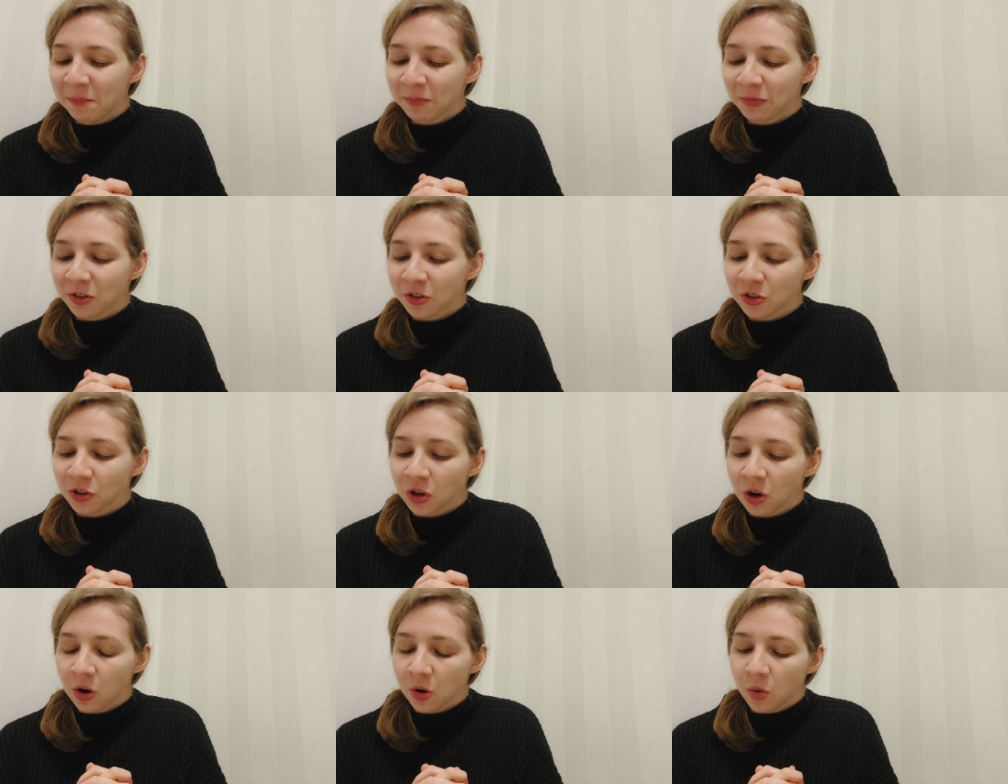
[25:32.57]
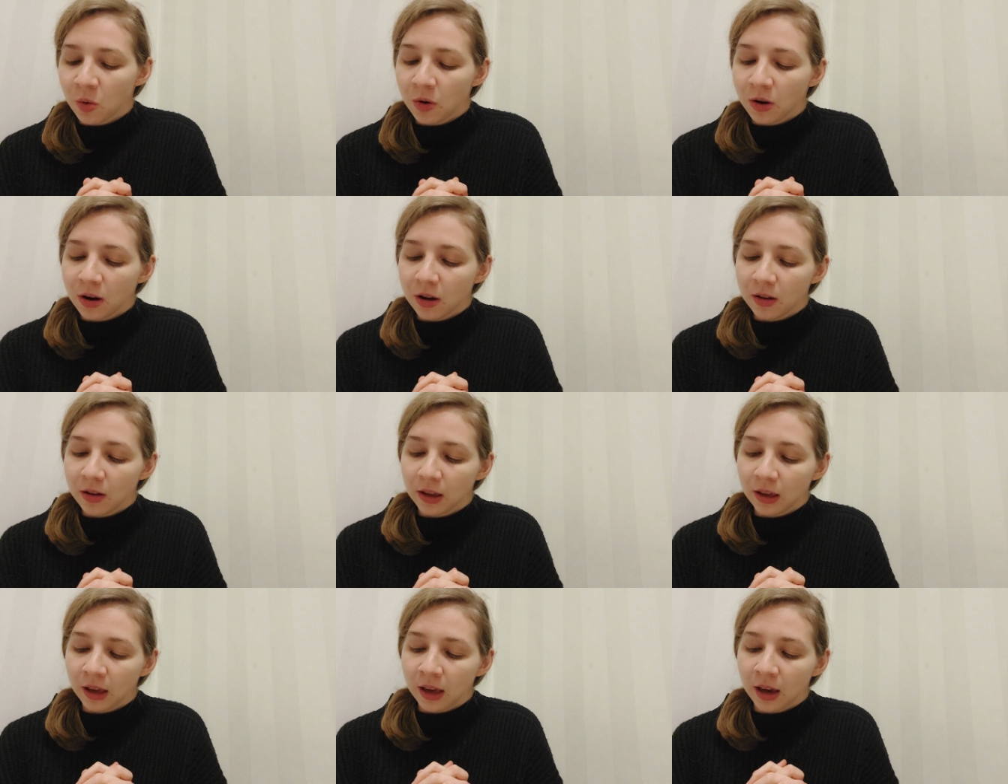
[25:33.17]
So
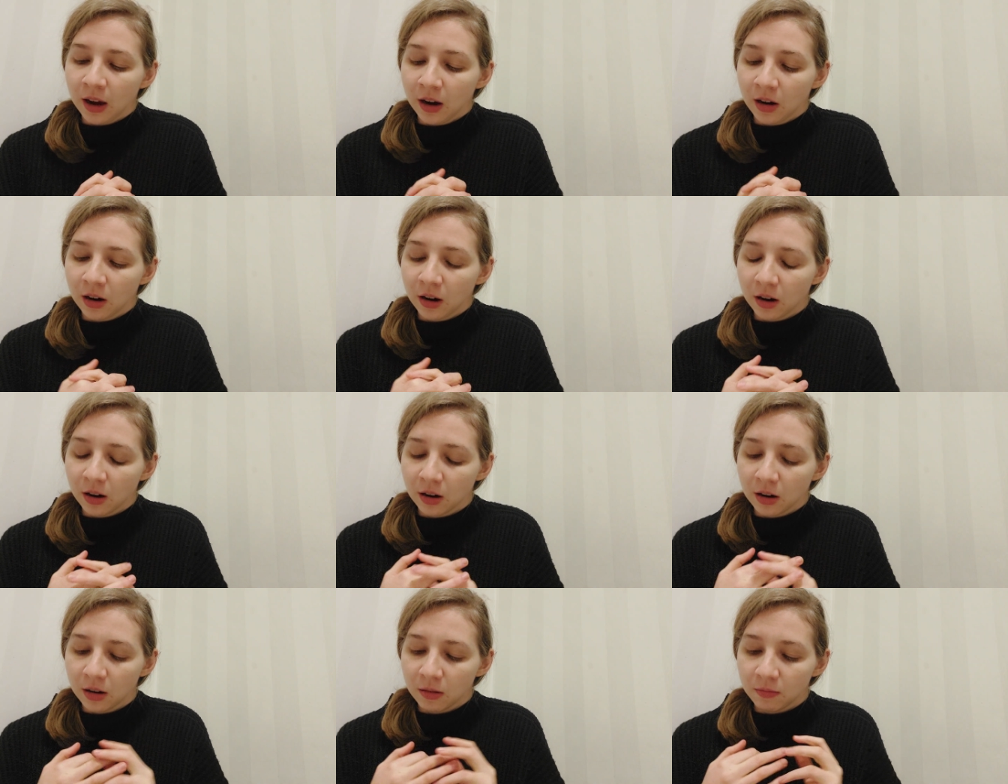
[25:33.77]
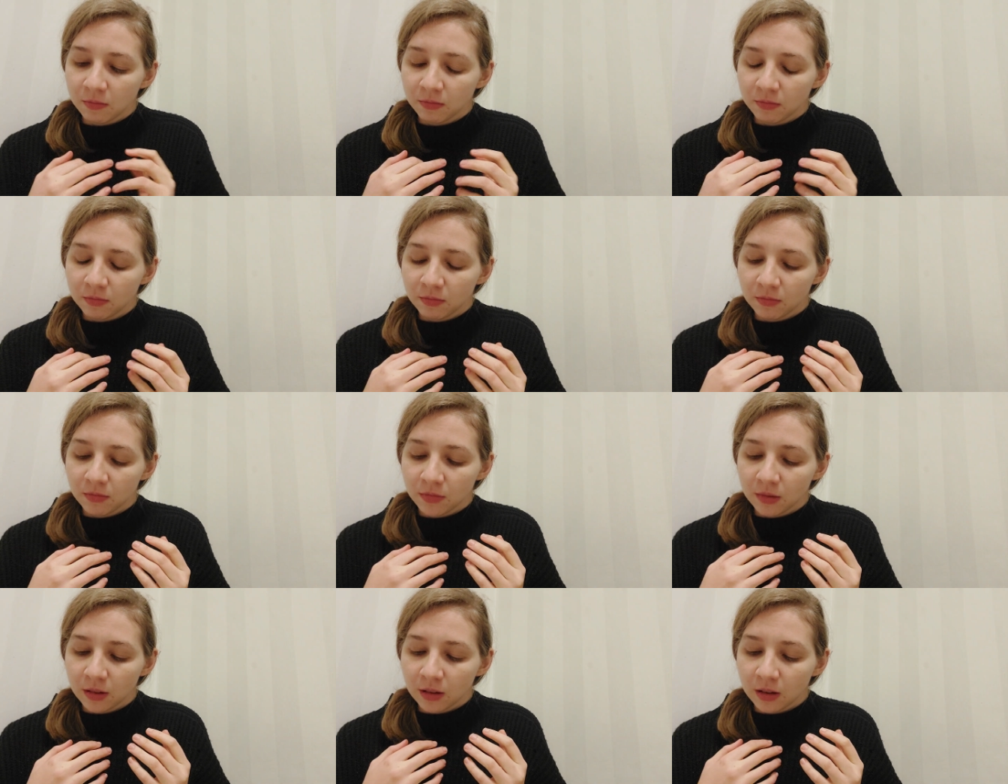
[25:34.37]
here,
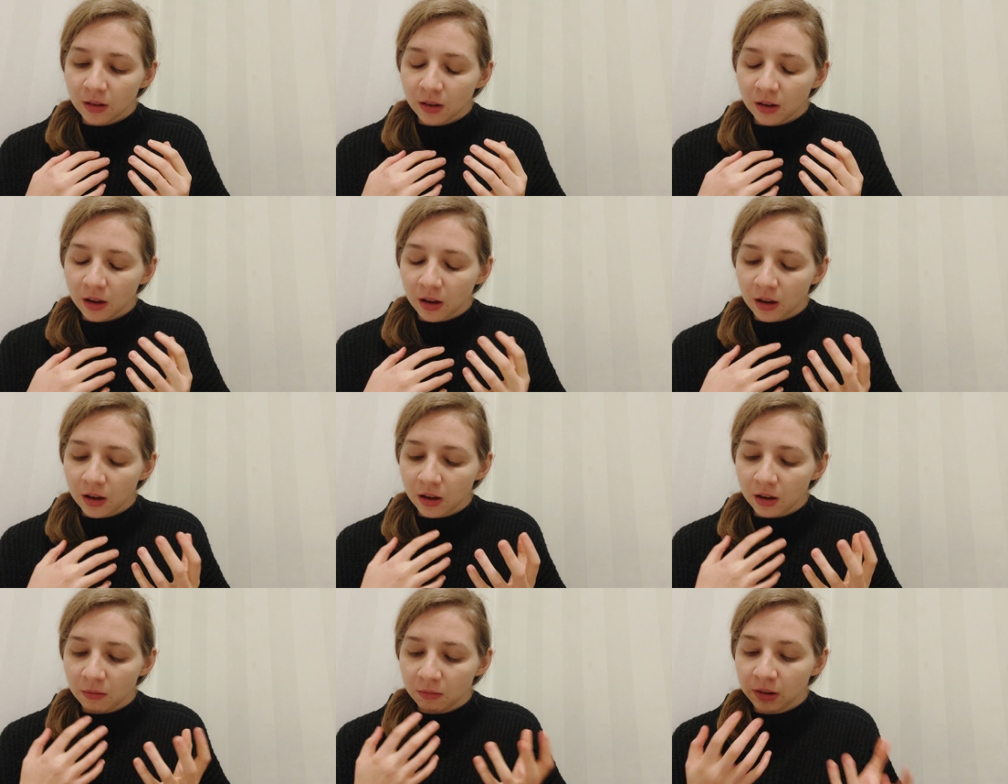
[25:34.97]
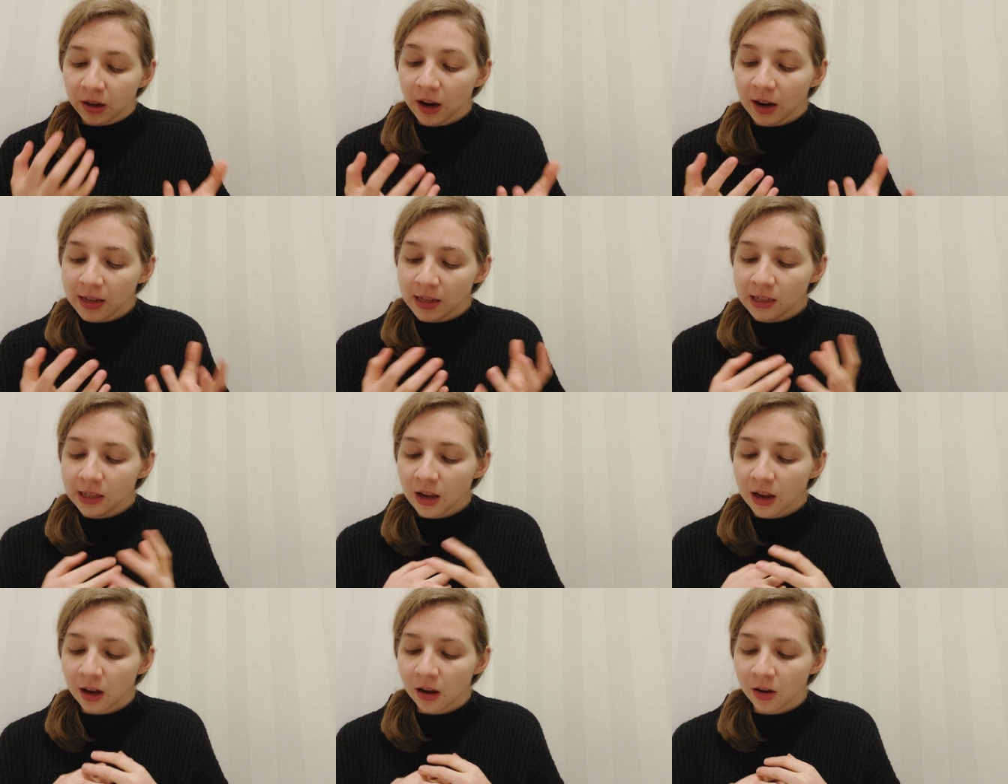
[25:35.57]

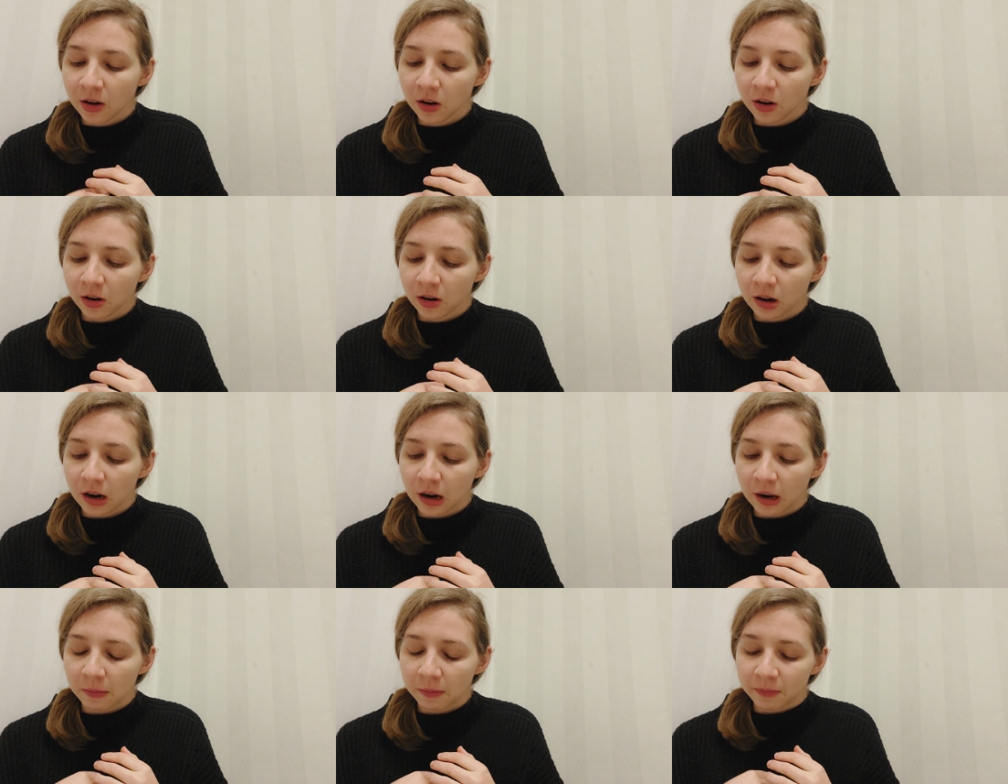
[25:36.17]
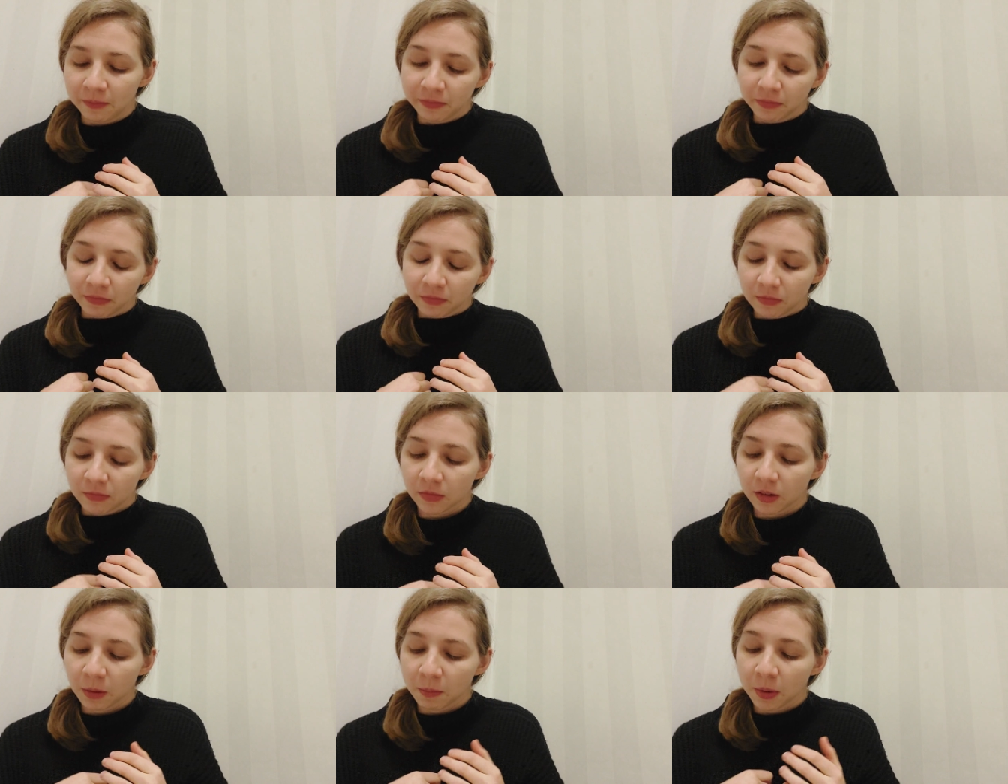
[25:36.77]
Kajsa, her
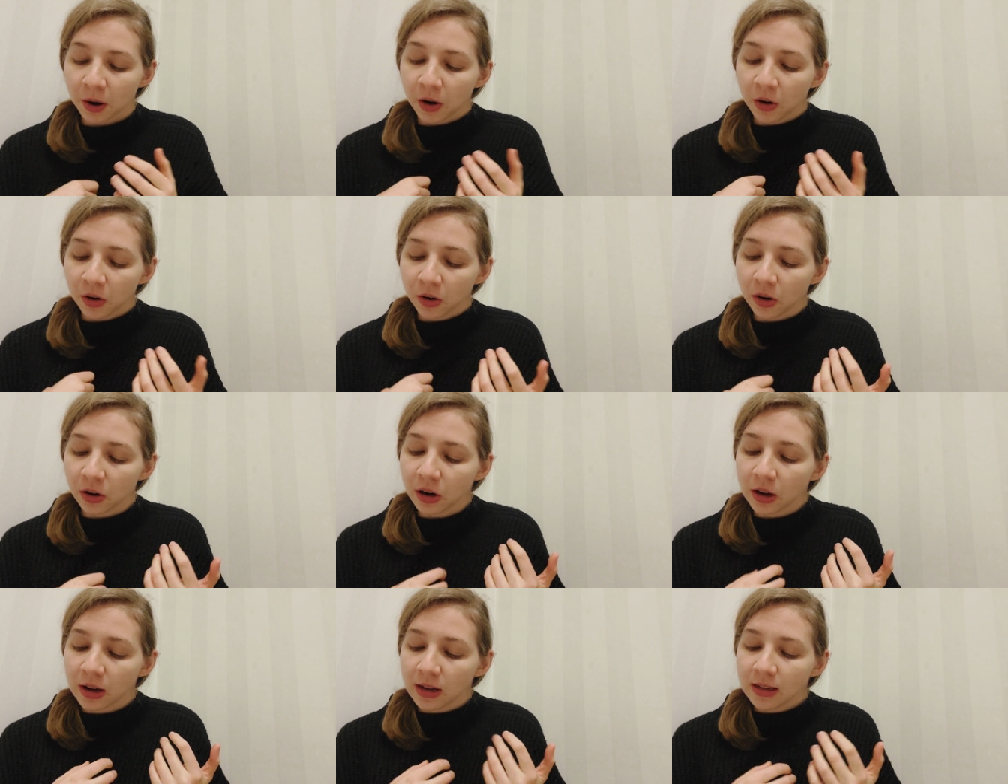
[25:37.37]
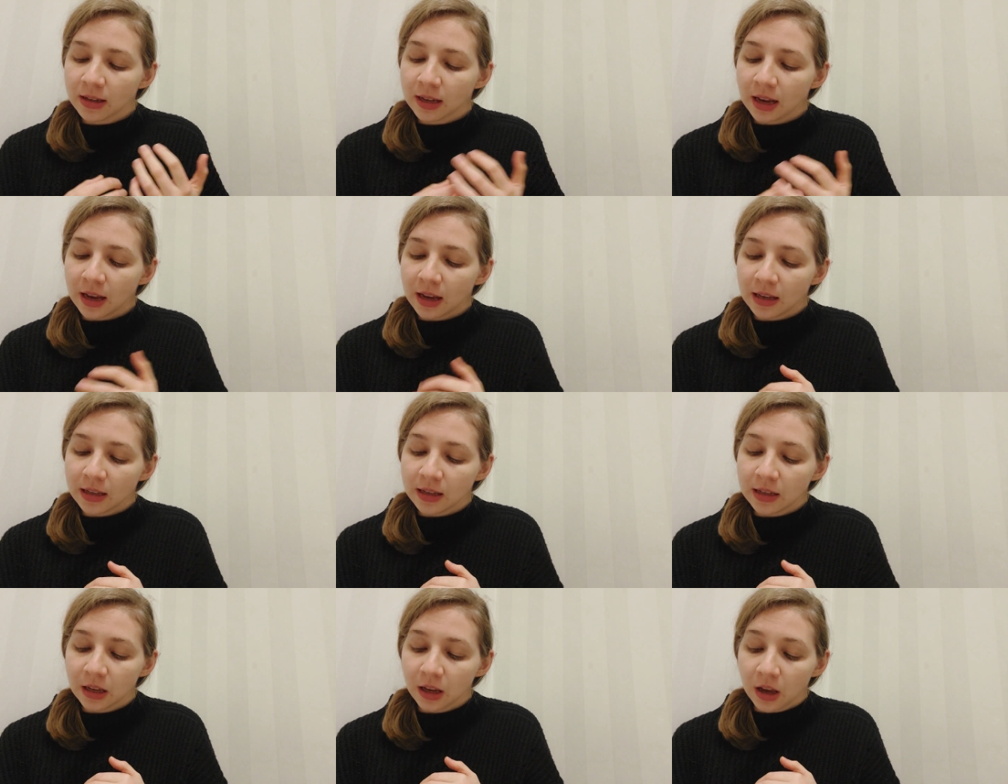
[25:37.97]
partner,
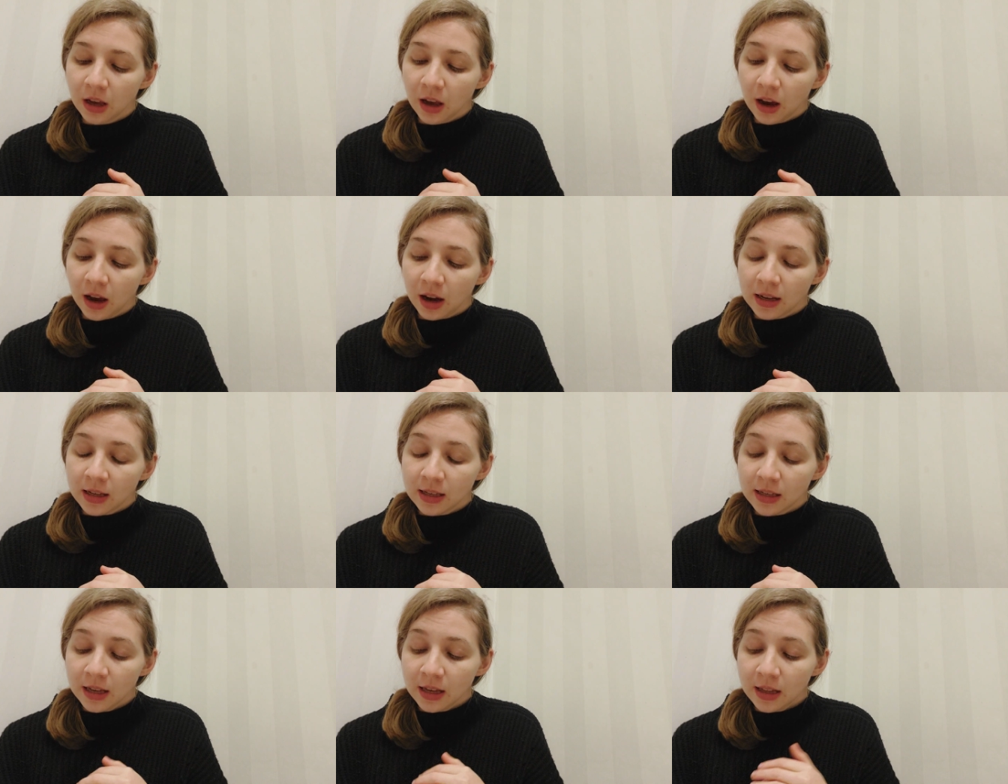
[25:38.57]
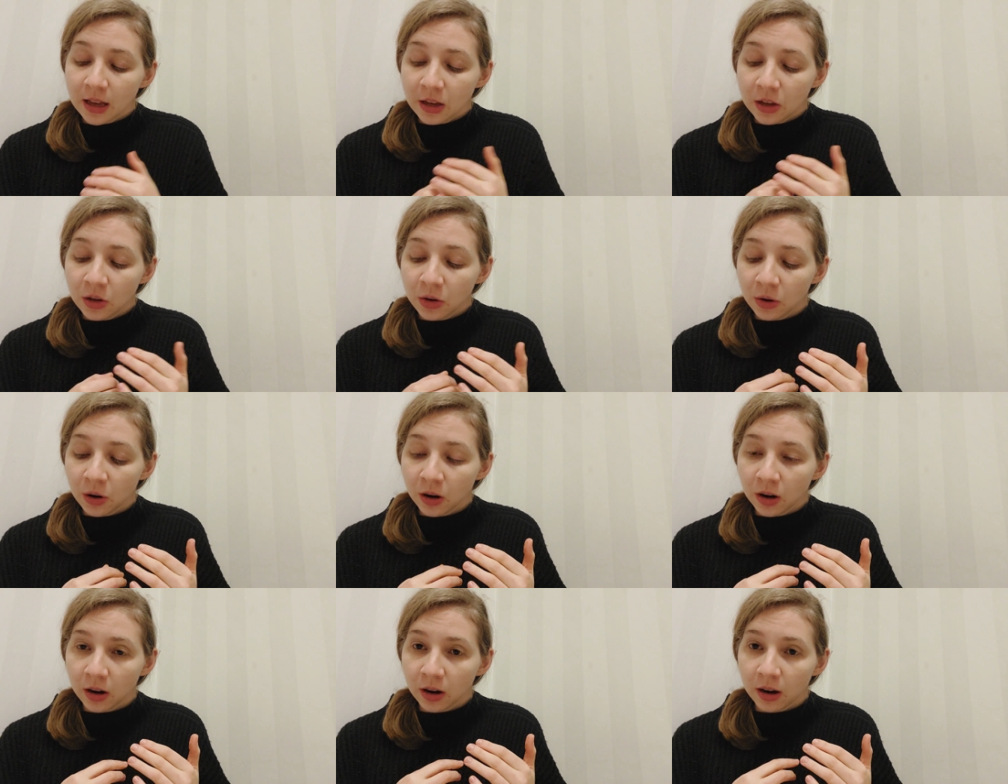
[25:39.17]
says, "I see that
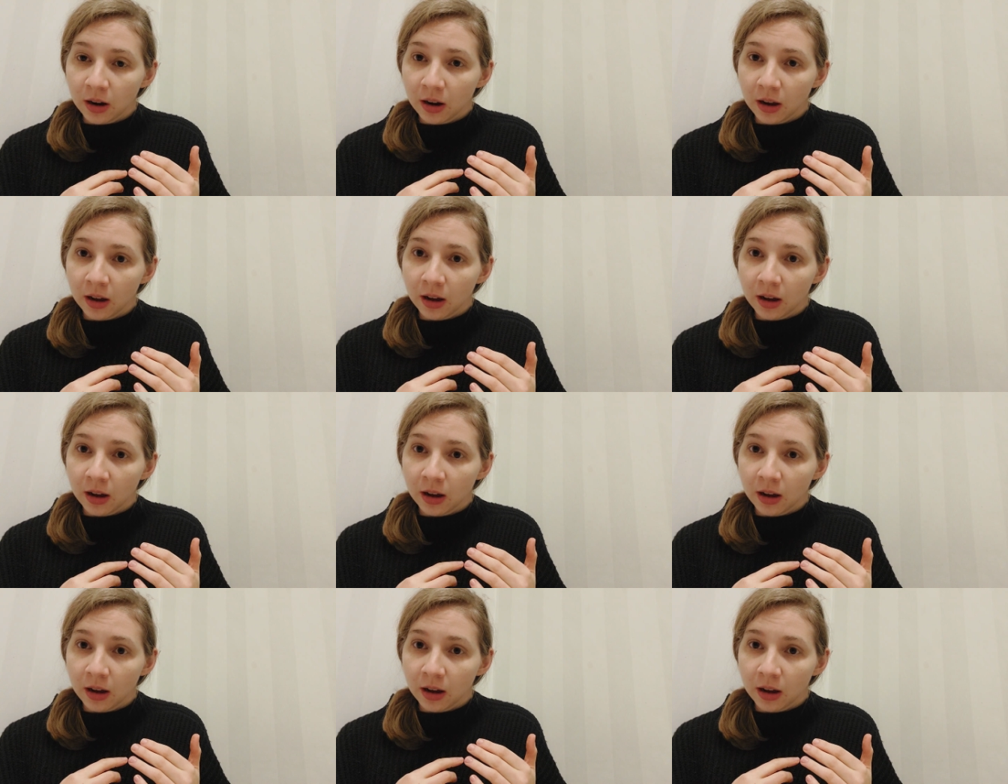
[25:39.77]
you're